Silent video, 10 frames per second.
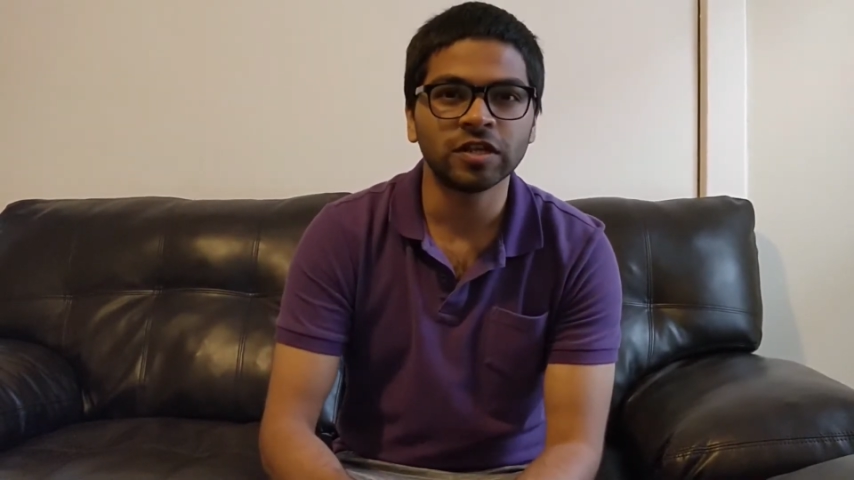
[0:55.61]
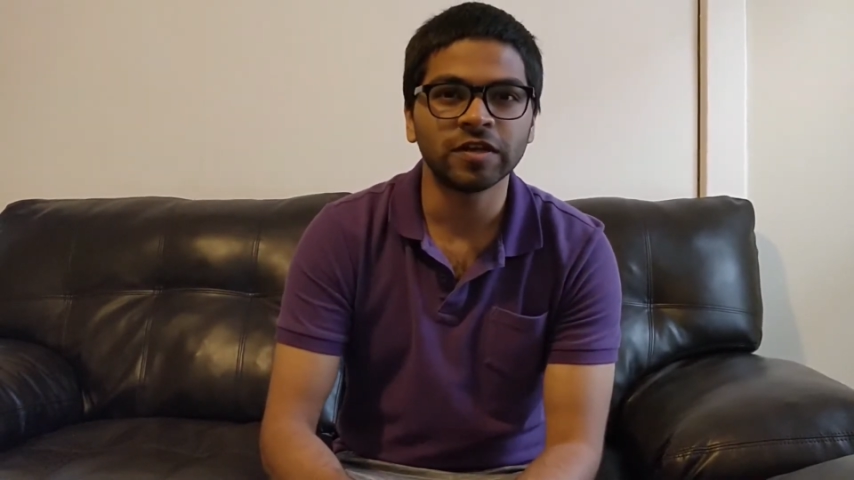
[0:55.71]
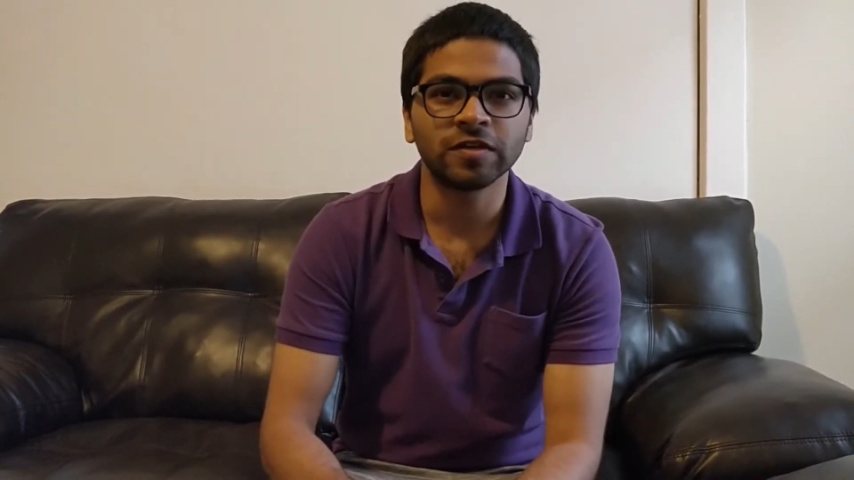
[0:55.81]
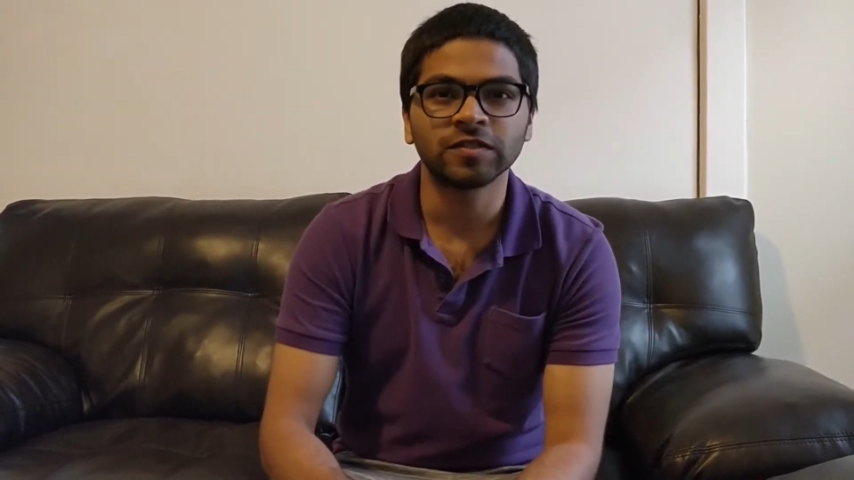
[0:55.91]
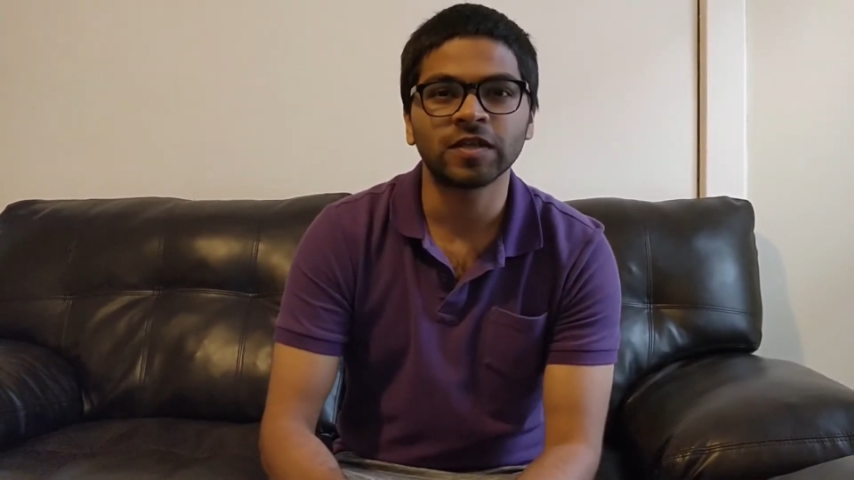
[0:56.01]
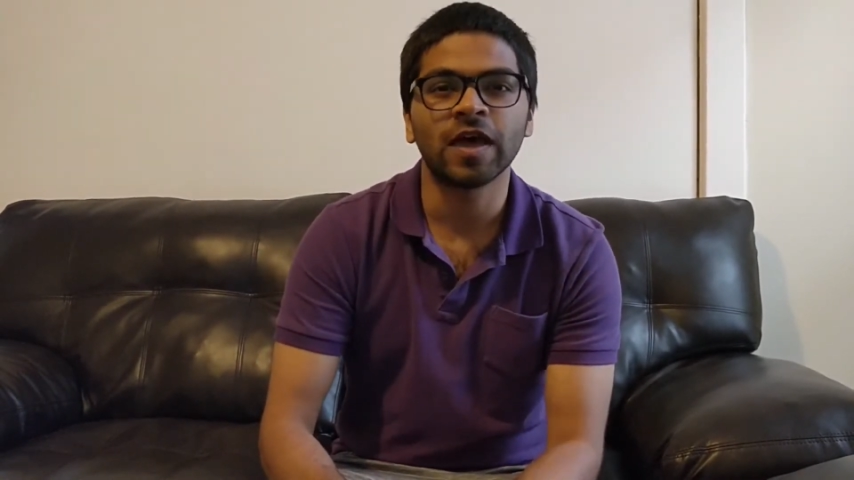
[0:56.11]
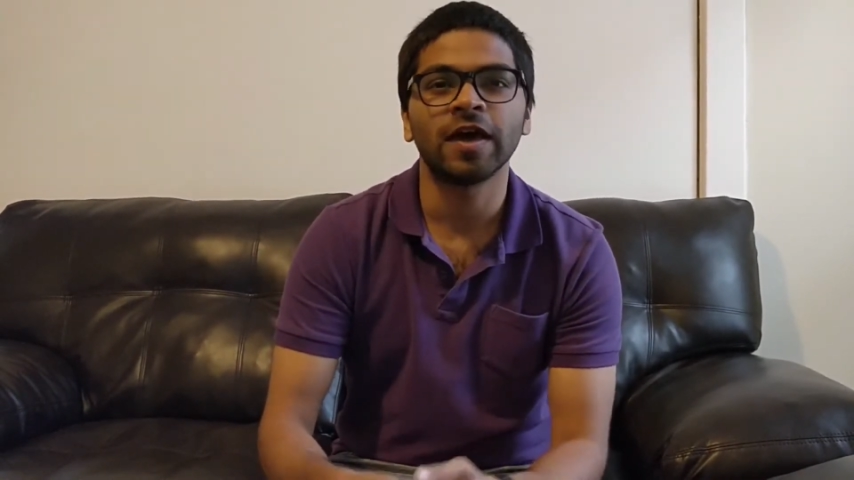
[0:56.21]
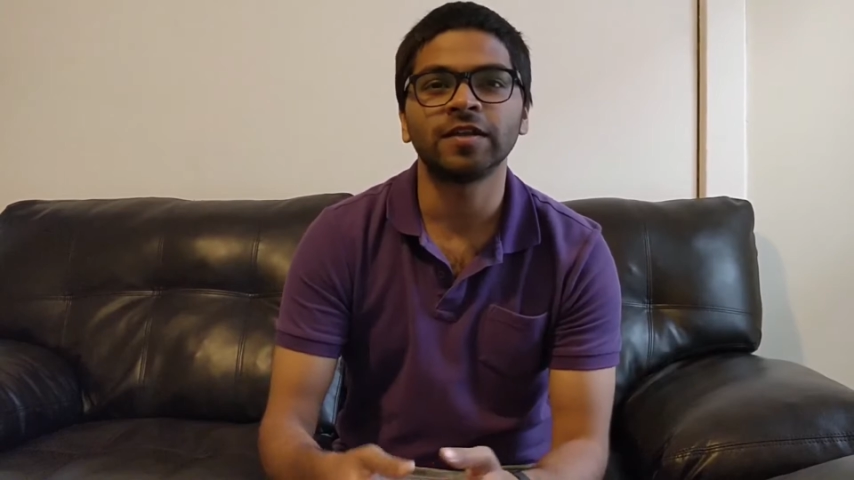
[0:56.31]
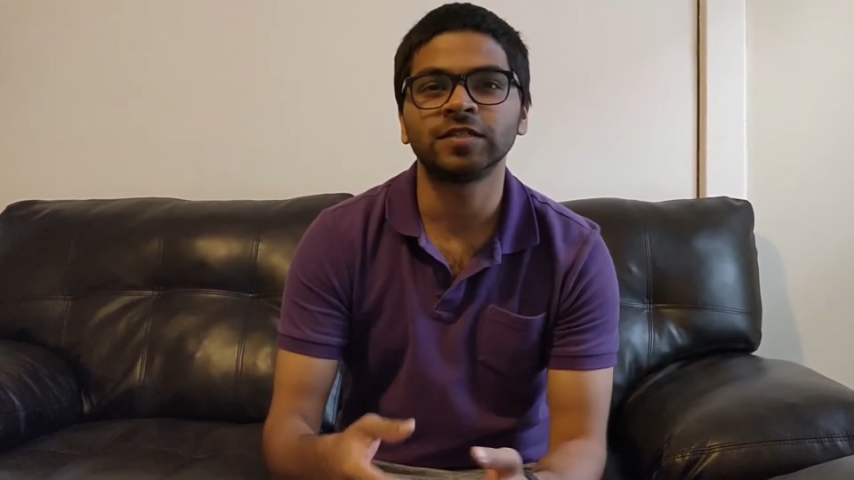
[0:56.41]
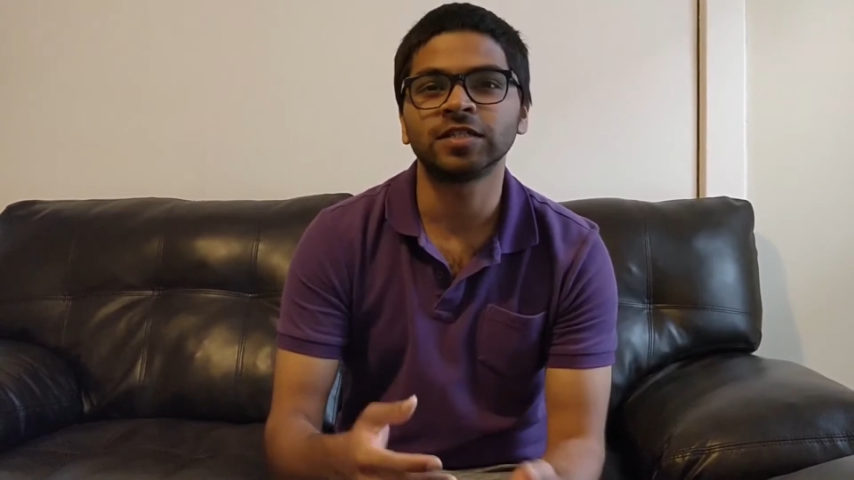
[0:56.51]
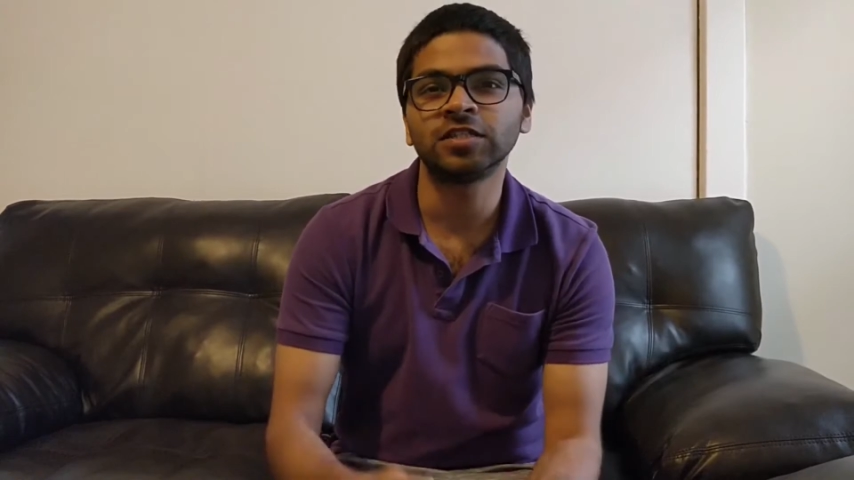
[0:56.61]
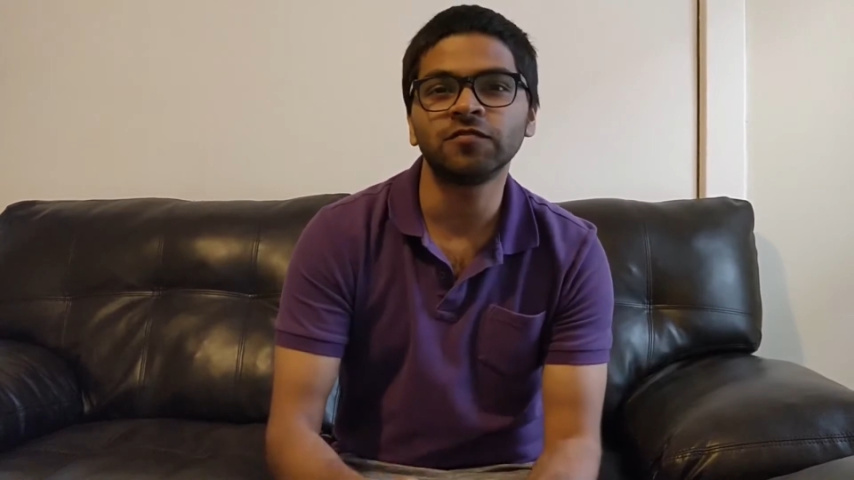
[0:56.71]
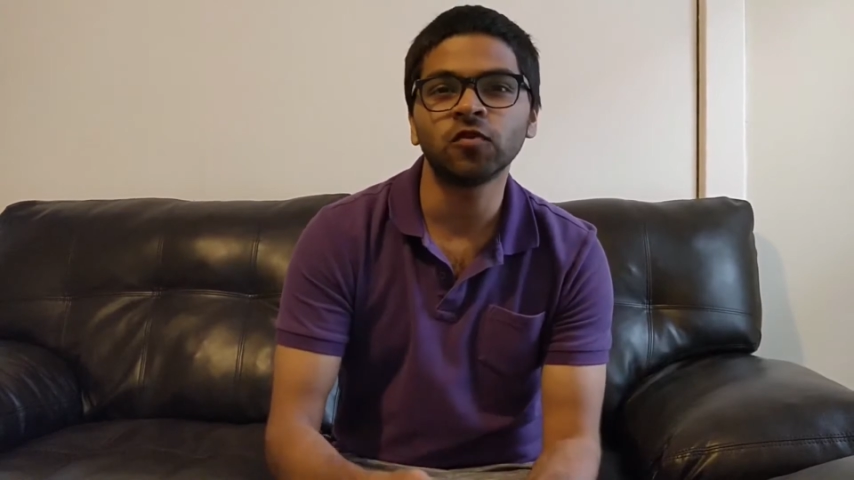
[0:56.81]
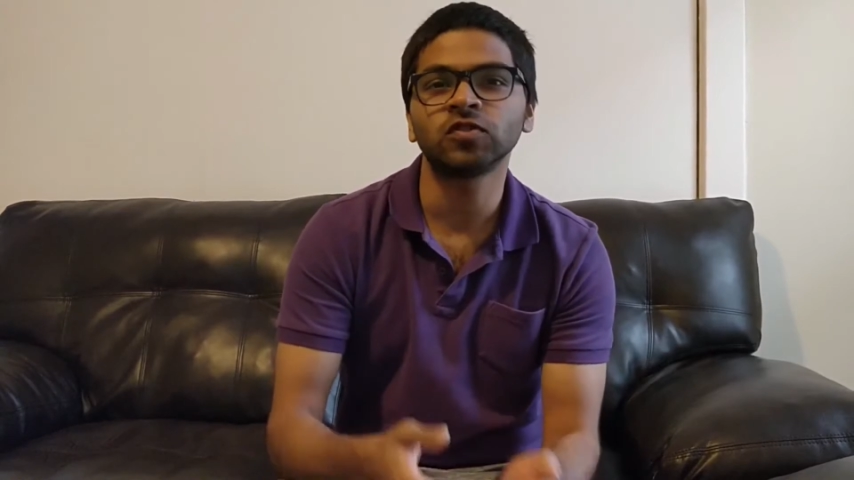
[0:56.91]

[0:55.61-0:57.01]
layers had 64,